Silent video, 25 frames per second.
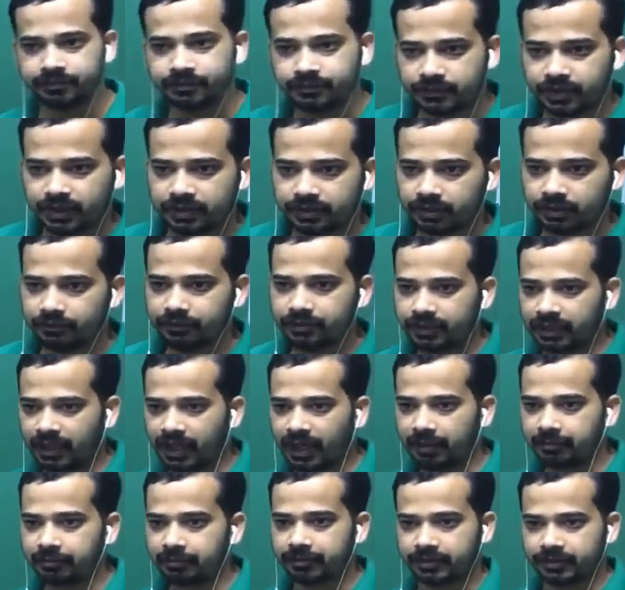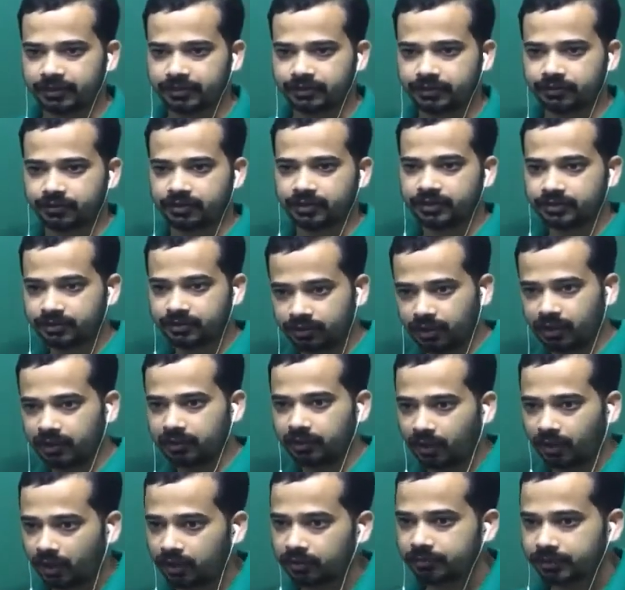That's how it happened actually. It's
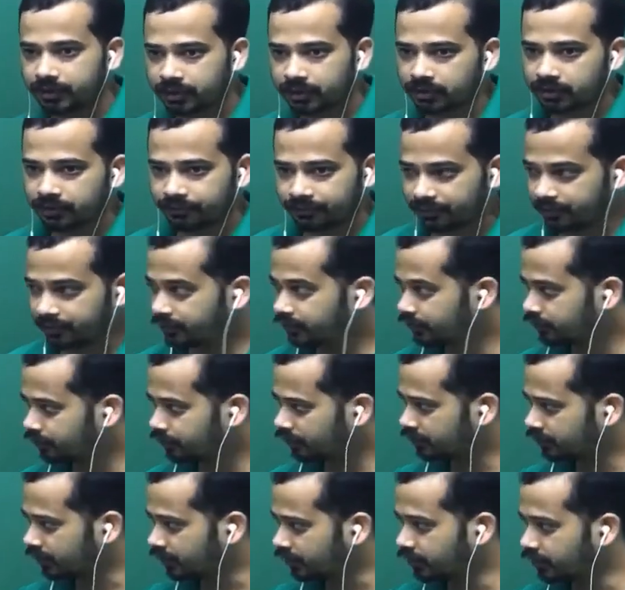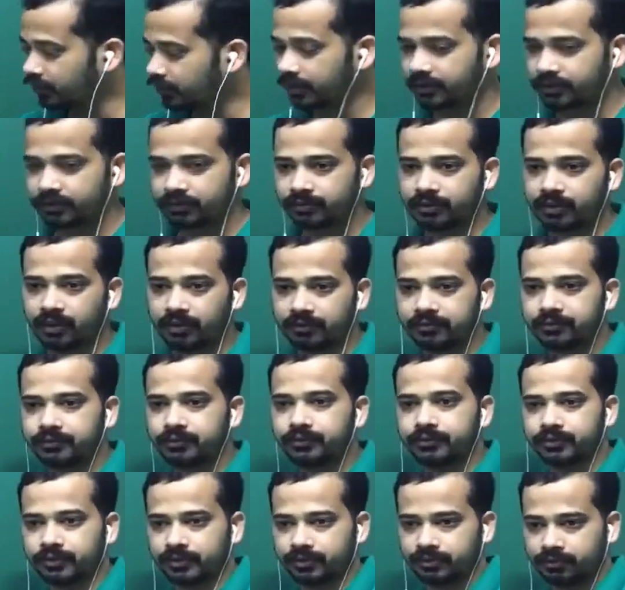all because of individual circulation you have
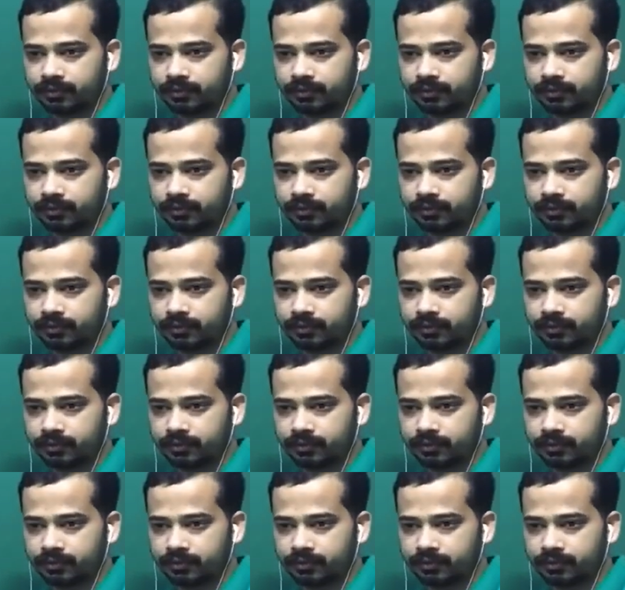chosen.